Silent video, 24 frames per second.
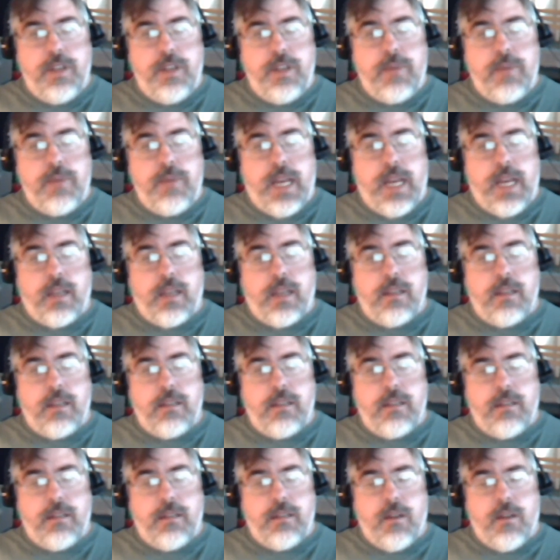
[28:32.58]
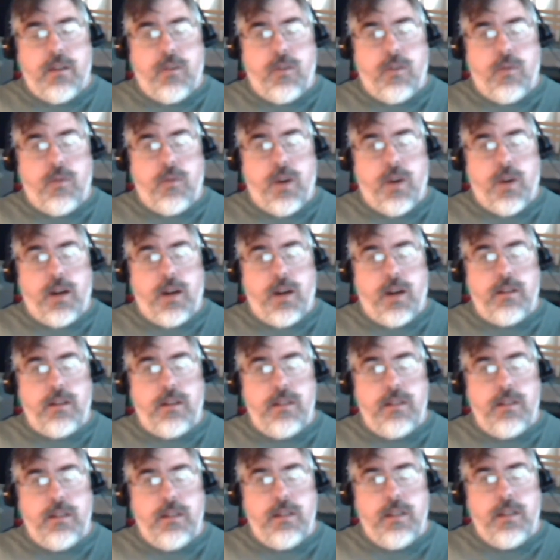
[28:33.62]
feedback. So
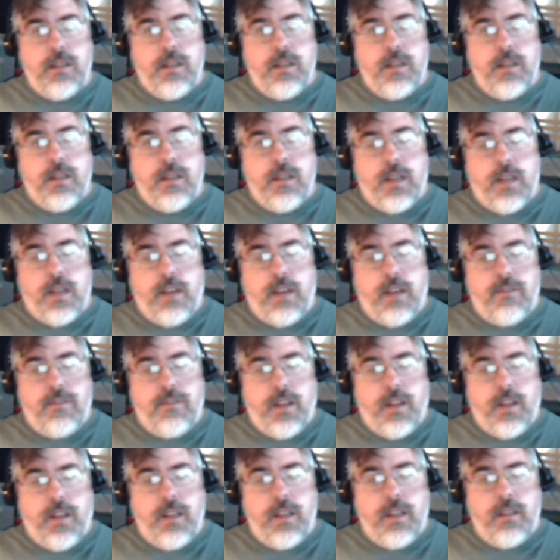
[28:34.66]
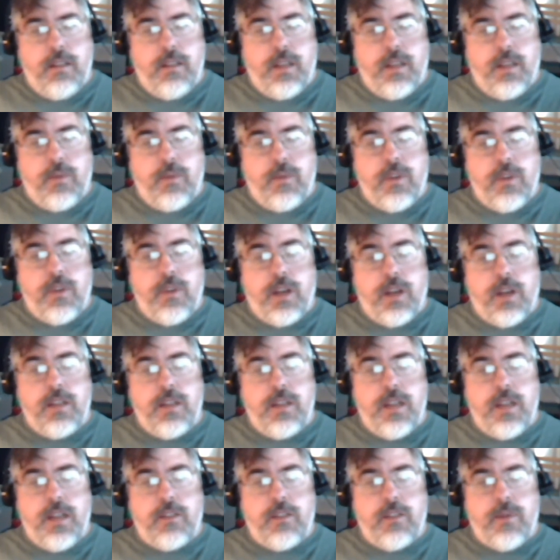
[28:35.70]
have fun, and we'll
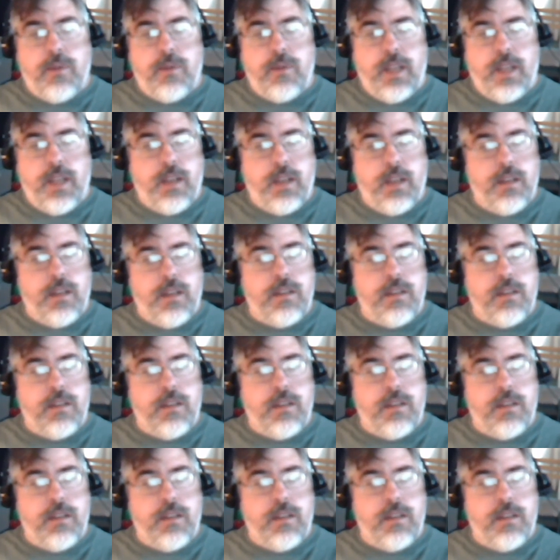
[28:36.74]
talk to you next week.